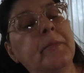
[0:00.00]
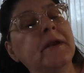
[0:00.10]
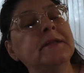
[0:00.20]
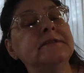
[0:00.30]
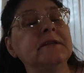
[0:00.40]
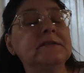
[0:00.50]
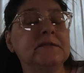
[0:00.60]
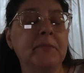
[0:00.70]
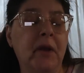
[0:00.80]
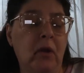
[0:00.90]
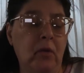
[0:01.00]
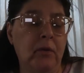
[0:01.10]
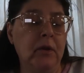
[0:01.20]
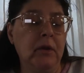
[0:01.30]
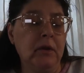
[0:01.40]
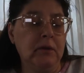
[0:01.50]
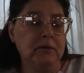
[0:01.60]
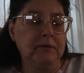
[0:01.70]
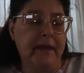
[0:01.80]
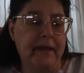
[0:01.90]
But it did smell
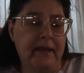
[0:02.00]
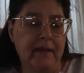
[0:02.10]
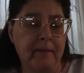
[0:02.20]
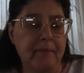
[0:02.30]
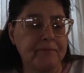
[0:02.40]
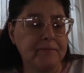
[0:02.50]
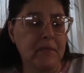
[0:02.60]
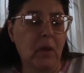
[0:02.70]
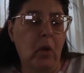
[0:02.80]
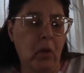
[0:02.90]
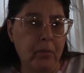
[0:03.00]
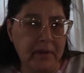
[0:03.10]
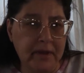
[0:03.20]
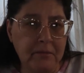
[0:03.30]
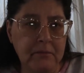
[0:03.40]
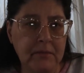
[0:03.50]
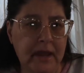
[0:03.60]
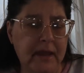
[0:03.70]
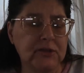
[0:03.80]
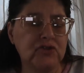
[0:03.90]
like almond
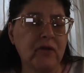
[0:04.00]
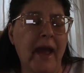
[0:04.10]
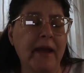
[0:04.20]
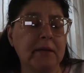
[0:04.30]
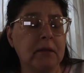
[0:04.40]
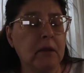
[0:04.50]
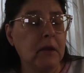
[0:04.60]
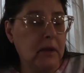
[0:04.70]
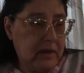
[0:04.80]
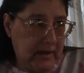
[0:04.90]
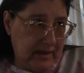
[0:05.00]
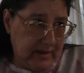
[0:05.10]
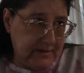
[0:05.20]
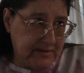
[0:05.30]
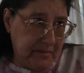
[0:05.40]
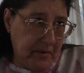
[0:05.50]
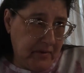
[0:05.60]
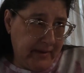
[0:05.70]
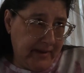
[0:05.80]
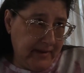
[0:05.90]
extract. It, it
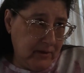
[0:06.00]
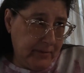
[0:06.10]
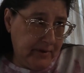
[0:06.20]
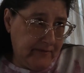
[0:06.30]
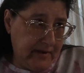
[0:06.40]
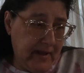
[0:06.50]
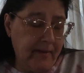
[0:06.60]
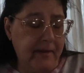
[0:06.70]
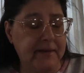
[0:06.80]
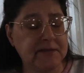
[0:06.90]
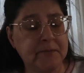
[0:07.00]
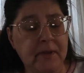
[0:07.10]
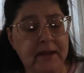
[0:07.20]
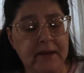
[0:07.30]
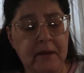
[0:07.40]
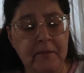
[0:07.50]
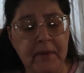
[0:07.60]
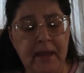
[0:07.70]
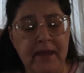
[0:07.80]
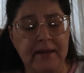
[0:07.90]
smelled like a little bit of vanilla. It smelled like
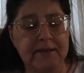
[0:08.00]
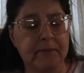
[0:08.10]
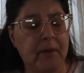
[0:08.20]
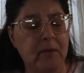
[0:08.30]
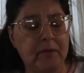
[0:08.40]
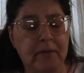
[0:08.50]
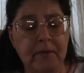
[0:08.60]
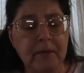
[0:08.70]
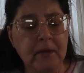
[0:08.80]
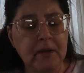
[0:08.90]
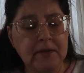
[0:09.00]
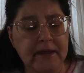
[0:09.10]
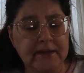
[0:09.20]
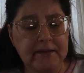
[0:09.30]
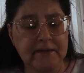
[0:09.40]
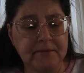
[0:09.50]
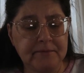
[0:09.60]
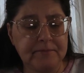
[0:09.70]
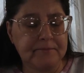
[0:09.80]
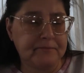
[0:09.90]
nutmeg. It smelled like the
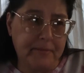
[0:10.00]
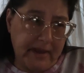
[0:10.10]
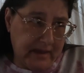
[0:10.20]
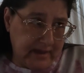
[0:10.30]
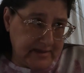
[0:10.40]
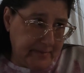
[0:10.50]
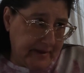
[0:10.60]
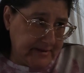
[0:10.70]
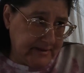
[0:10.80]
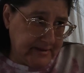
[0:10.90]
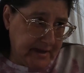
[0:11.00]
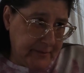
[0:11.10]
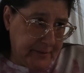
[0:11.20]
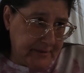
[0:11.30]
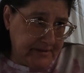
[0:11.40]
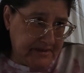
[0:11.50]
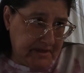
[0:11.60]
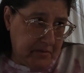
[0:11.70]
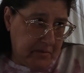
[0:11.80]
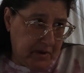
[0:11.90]
baking spices other than
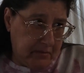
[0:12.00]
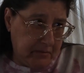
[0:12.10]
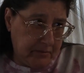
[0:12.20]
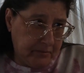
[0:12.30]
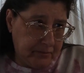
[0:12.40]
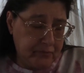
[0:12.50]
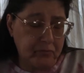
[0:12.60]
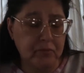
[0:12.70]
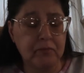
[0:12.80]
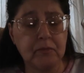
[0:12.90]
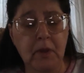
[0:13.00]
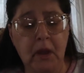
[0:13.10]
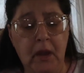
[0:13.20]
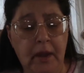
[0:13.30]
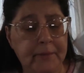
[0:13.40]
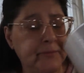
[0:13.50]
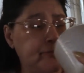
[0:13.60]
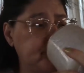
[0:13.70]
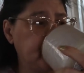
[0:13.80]
cinnamon. Um,